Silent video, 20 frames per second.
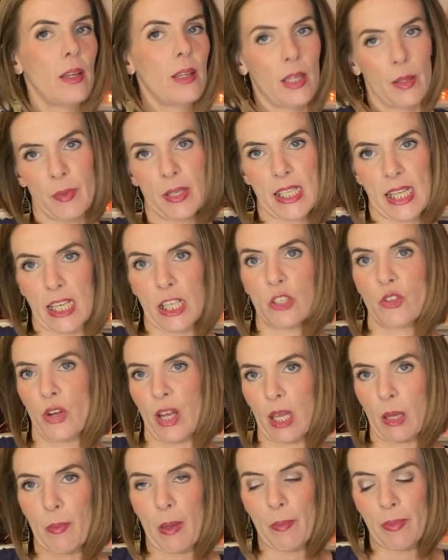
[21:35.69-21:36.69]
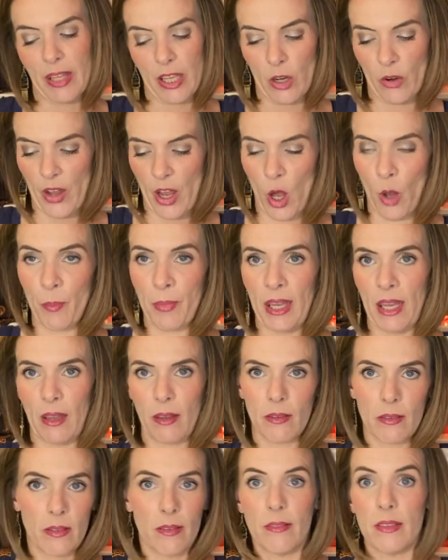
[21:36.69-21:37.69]
Let me take a drink. Maybe that'll help
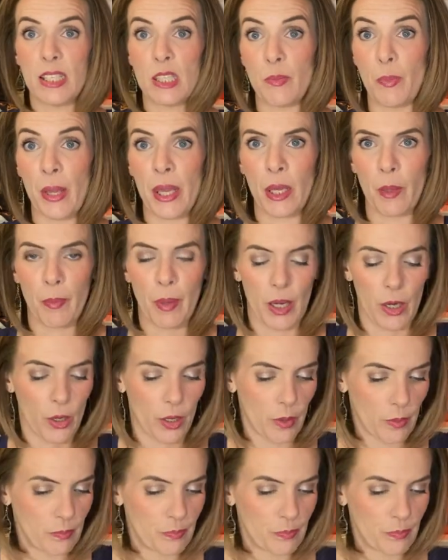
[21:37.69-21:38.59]
me speak better.